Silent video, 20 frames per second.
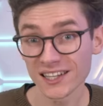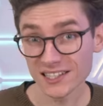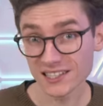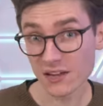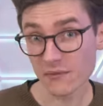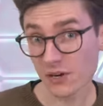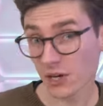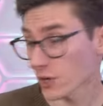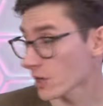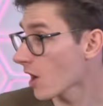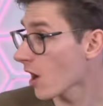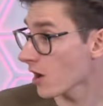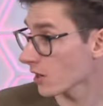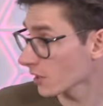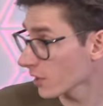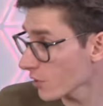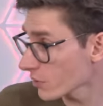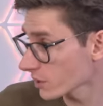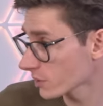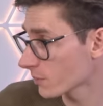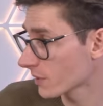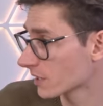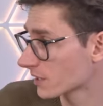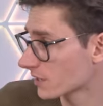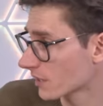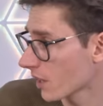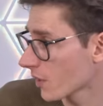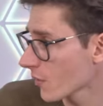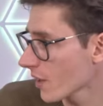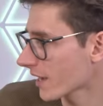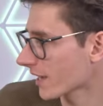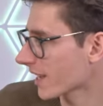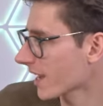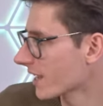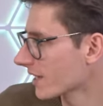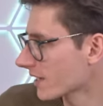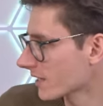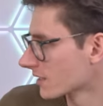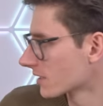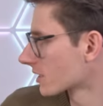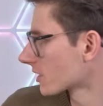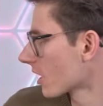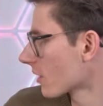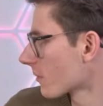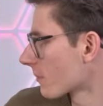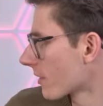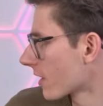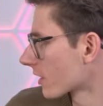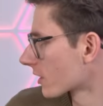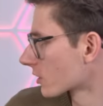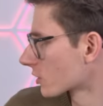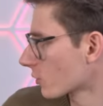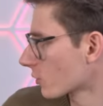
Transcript: Let's have a look at our clock speeds though, again in Cyberpunk